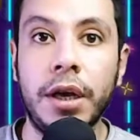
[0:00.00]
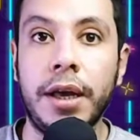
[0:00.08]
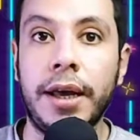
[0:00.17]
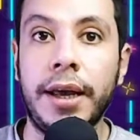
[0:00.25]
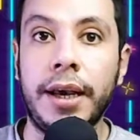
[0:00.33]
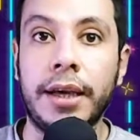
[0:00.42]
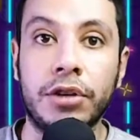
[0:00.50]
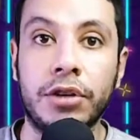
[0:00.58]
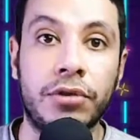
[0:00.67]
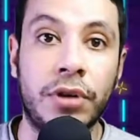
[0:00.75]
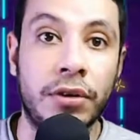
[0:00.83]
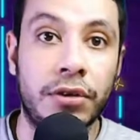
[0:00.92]
in a
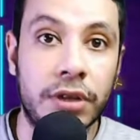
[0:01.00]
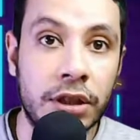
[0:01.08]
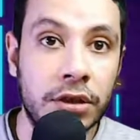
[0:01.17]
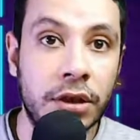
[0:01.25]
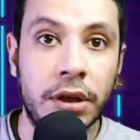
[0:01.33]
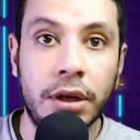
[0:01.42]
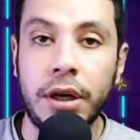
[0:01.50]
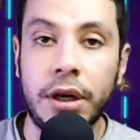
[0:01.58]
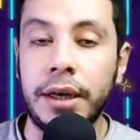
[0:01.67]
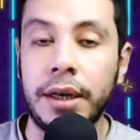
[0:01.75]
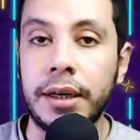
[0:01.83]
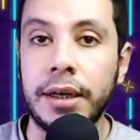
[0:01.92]
transit
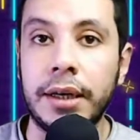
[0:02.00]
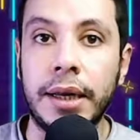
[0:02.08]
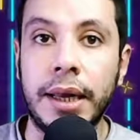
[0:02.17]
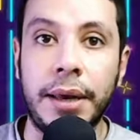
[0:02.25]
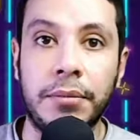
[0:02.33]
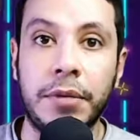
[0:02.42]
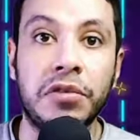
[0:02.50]
in